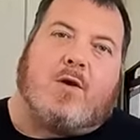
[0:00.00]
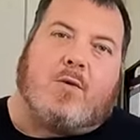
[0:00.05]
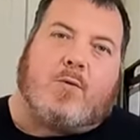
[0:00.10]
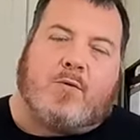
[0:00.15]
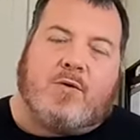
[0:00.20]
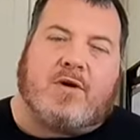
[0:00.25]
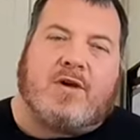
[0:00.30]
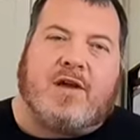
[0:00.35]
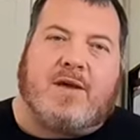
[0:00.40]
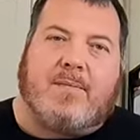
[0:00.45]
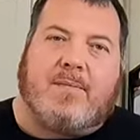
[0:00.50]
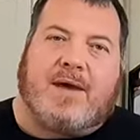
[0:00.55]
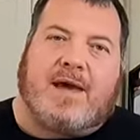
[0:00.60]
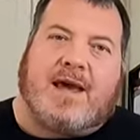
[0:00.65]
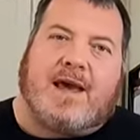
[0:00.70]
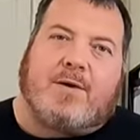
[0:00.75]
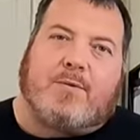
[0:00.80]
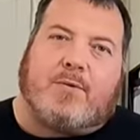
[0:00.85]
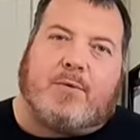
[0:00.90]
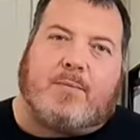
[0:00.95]
we'll come
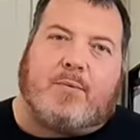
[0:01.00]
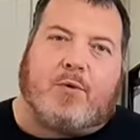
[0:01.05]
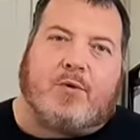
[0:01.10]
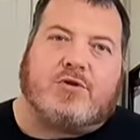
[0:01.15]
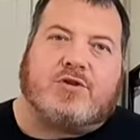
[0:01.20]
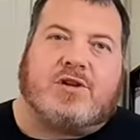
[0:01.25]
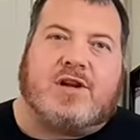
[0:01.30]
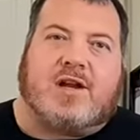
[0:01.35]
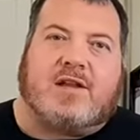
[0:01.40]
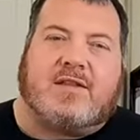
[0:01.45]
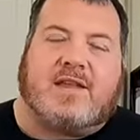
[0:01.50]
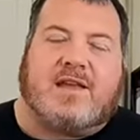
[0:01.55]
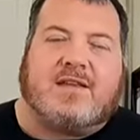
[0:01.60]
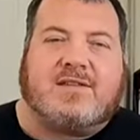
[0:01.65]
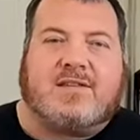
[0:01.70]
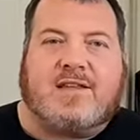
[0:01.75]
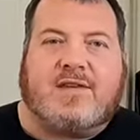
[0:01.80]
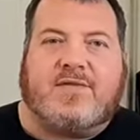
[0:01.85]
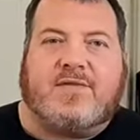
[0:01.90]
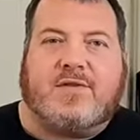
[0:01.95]
back, we'll portion out that
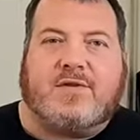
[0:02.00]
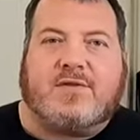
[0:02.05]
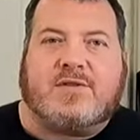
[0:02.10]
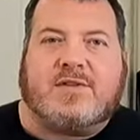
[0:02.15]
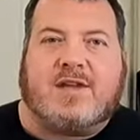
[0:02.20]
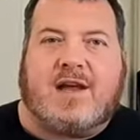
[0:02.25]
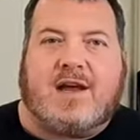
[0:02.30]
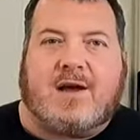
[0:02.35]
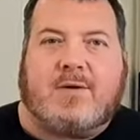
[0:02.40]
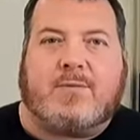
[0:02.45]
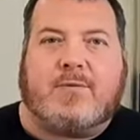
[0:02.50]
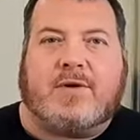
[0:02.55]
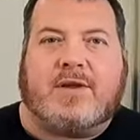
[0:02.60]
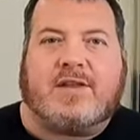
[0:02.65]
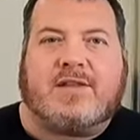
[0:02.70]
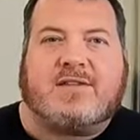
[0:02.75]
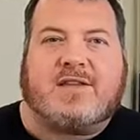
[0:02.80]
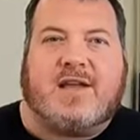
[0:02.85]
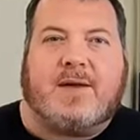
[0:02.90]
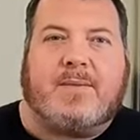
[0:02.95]
seafood stock, we'll
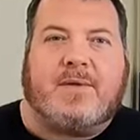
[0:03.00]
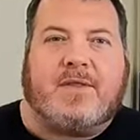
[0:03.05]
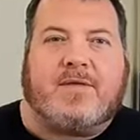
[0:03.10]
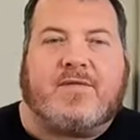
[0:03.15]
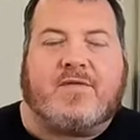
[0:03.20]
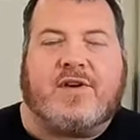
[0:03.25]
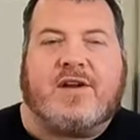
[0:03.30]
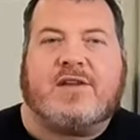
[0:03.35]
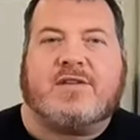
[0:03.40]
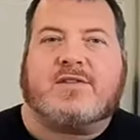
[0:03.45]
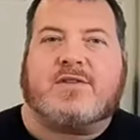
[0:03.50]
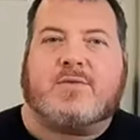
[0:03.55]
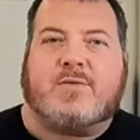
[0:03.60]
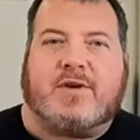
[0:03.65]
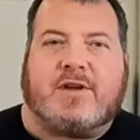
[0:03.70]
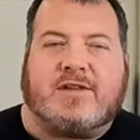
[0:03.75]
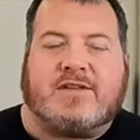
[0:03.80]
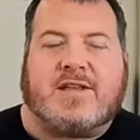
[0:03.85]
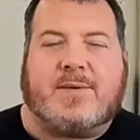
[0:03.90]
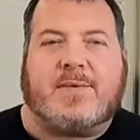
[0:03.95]
get some in the freezer, we'll
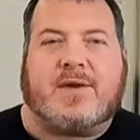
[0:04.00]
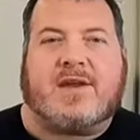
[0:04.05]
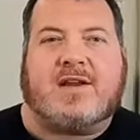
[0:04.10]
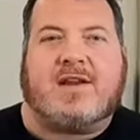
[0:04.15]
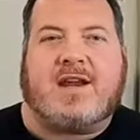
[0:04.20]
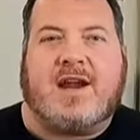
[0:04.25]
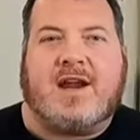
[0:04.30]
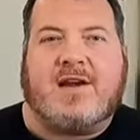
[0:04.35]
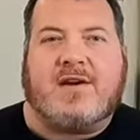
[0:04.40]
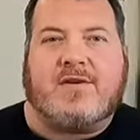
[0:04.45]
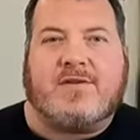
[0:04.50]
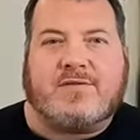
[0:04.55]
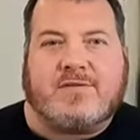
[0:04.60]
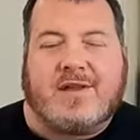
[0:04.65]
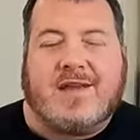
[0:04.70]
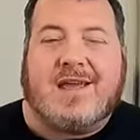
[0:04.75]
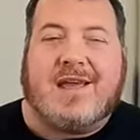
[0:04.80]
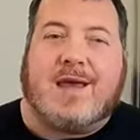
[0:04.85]
get some in containers,